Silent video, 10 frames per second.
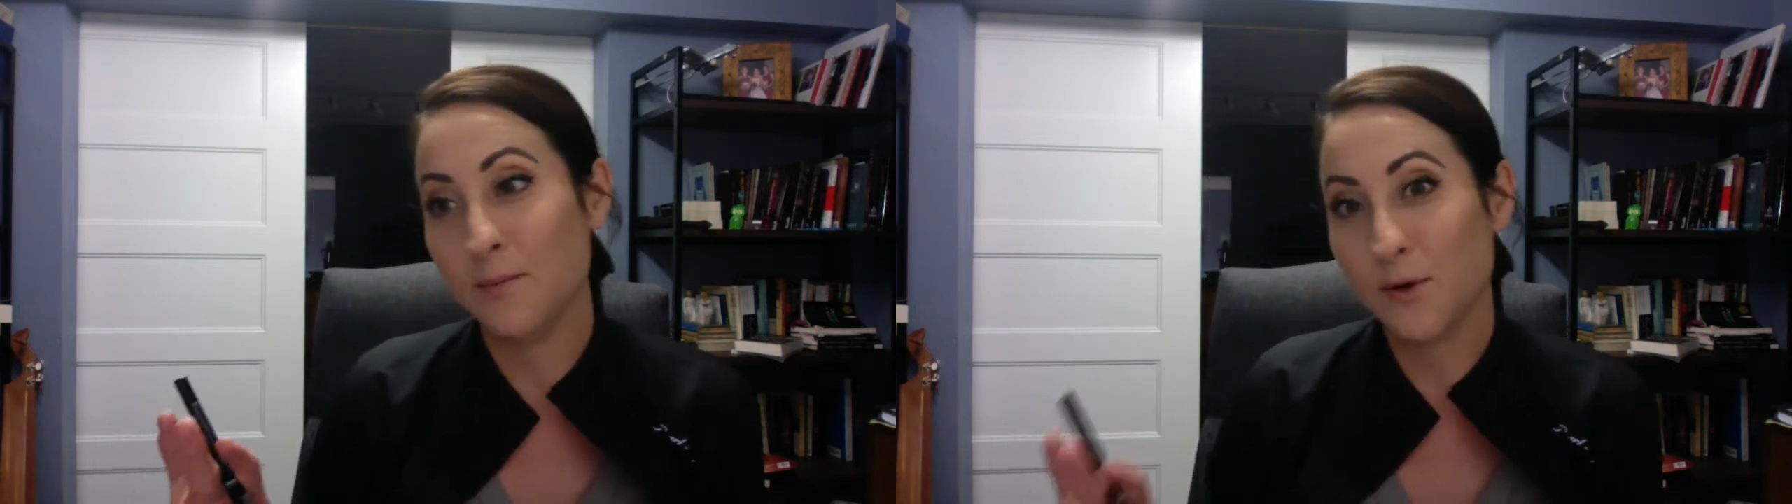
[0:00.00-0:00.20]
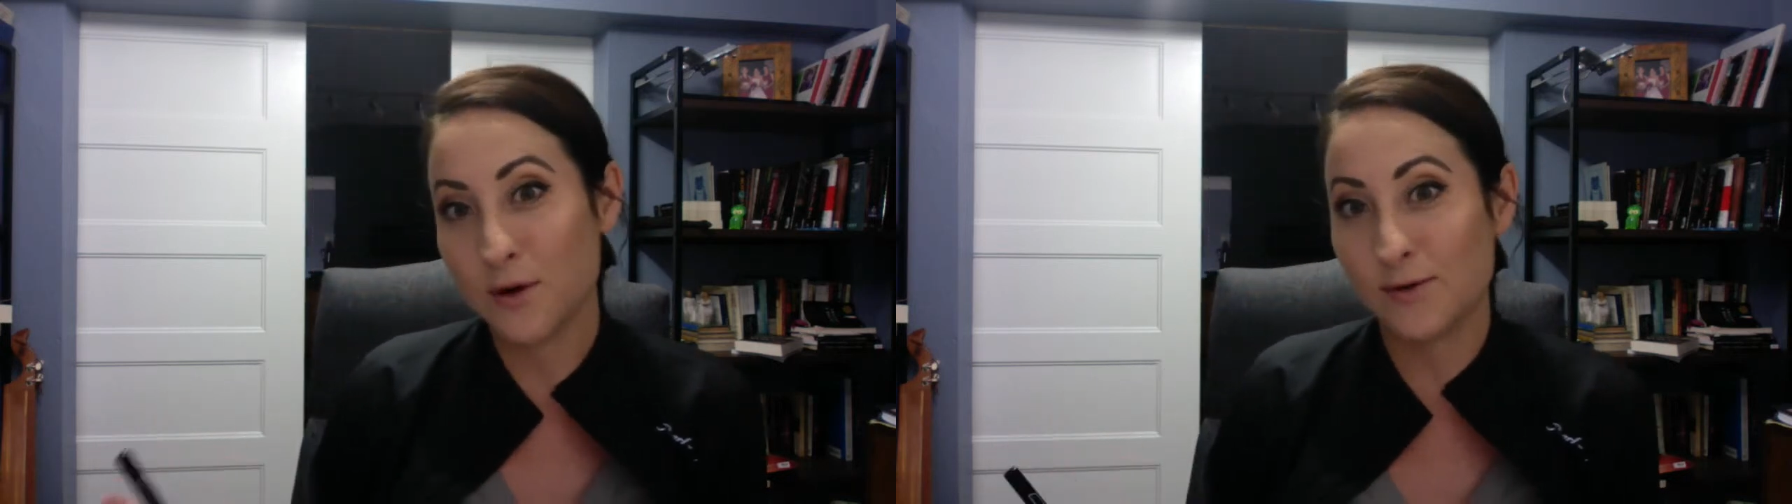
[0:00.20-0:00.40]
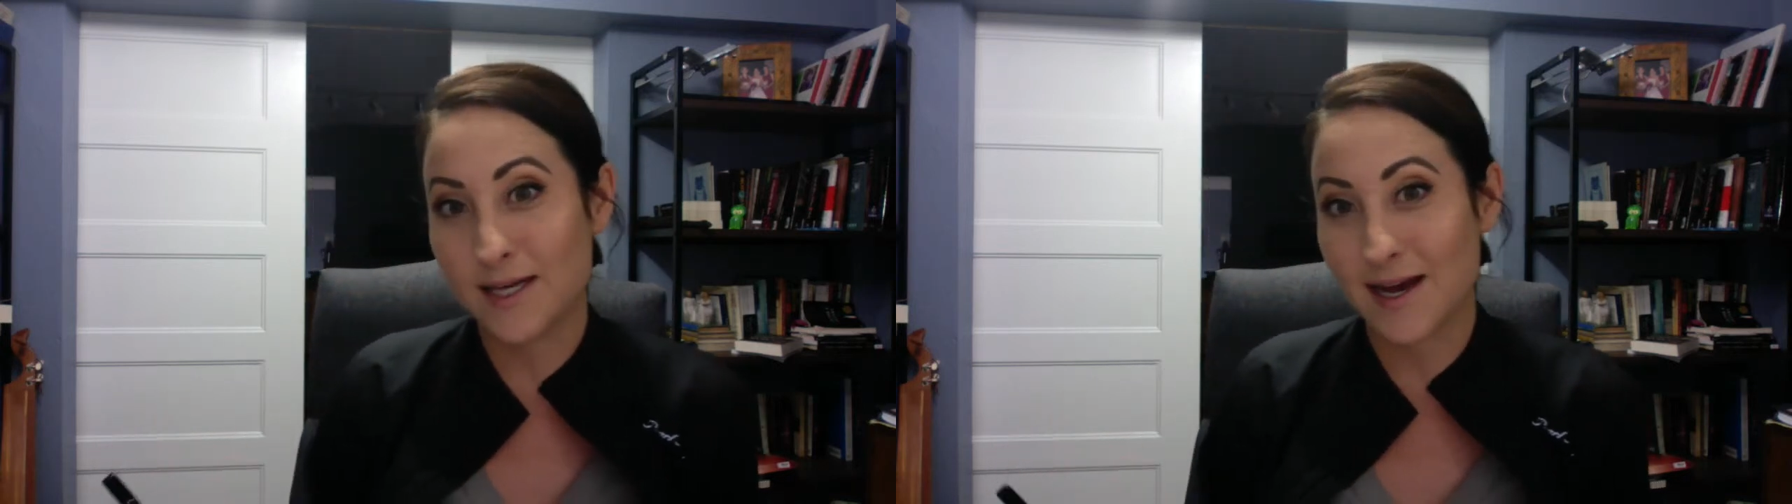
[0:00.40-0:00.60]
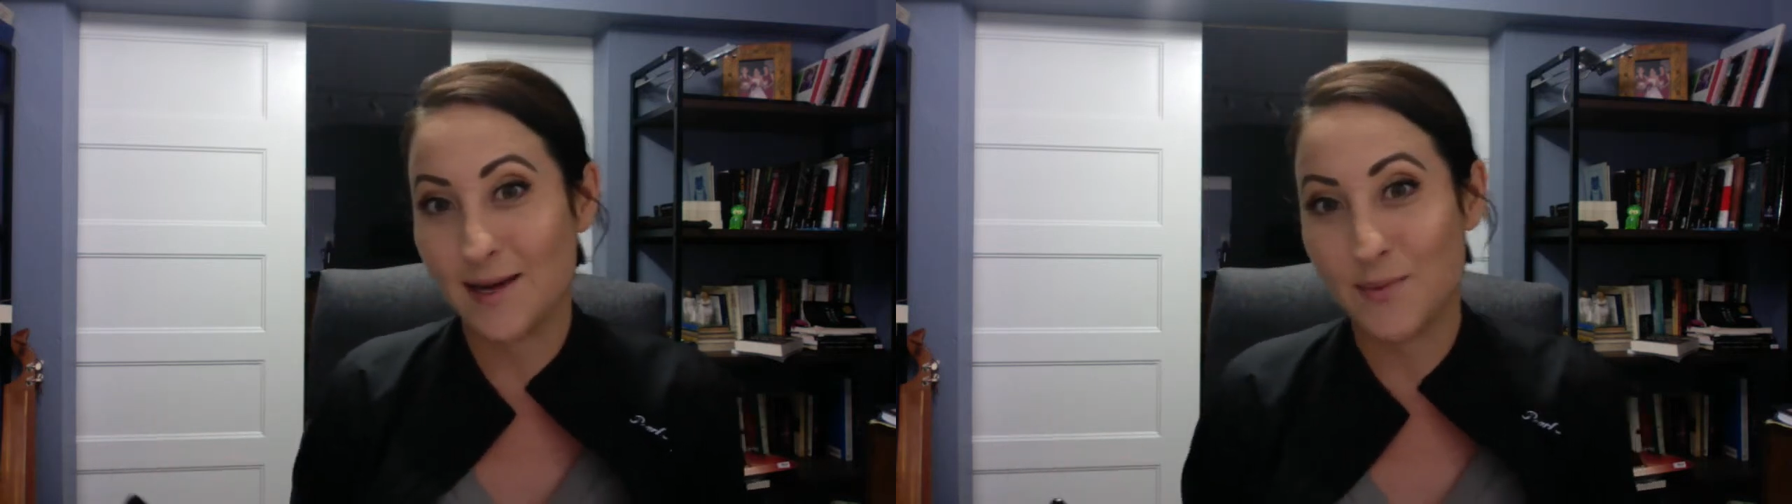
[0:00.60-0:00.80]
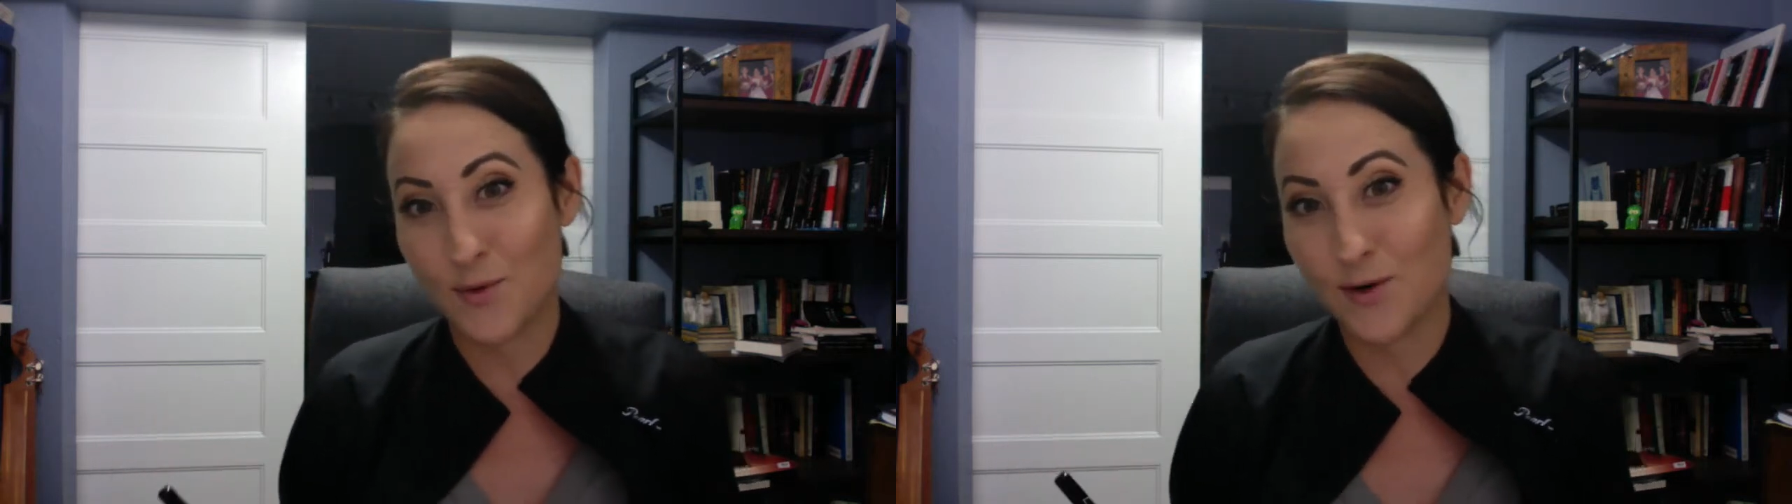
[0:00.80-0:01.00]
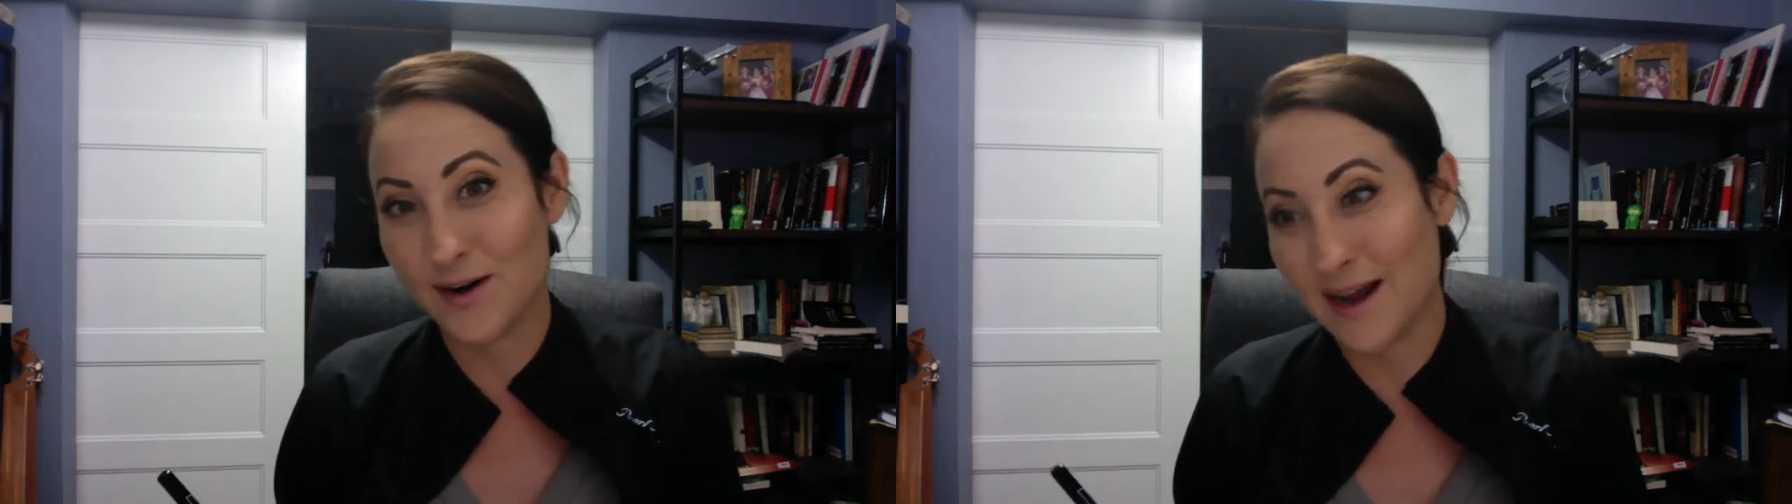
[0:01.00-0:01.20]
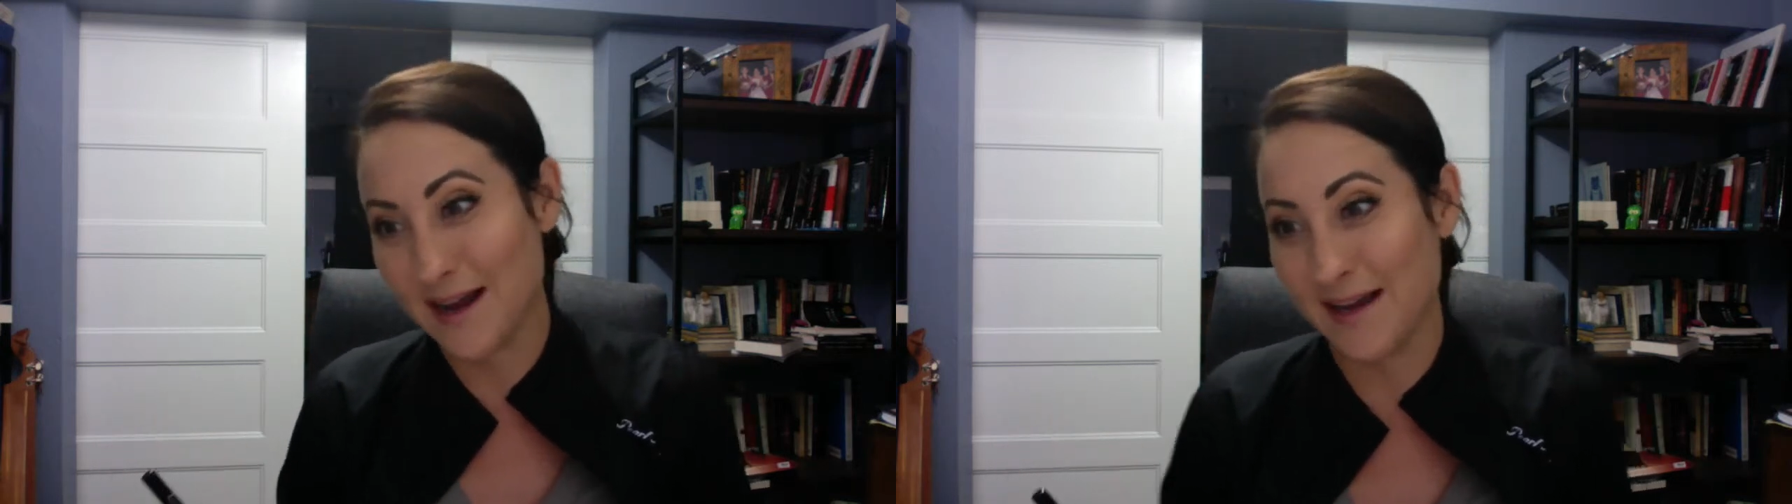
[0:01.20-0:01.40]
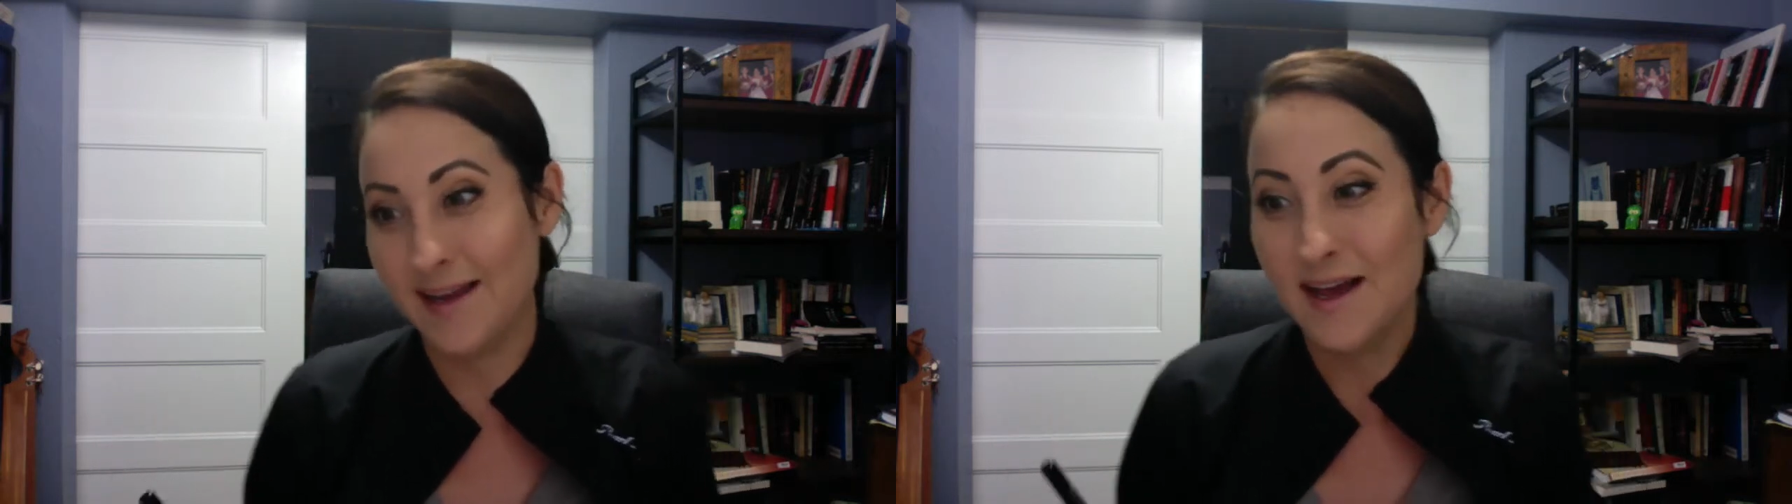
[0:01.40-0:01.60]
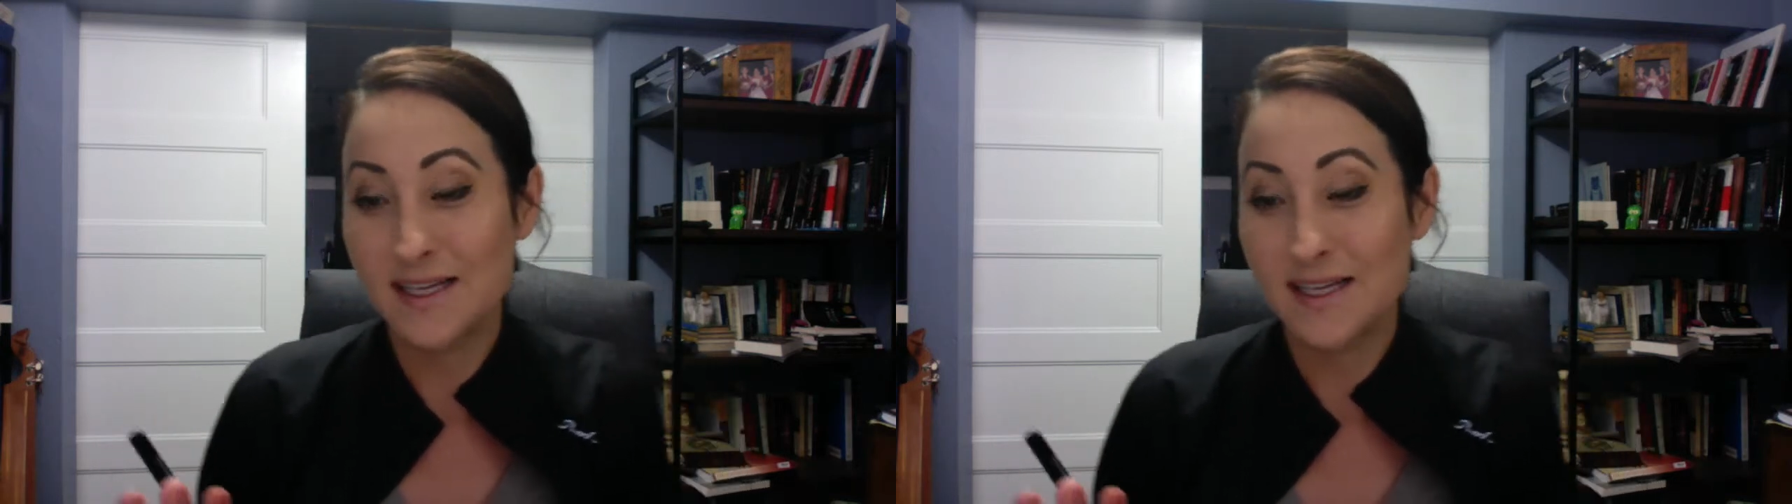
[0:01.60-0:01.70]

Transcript: prototype or a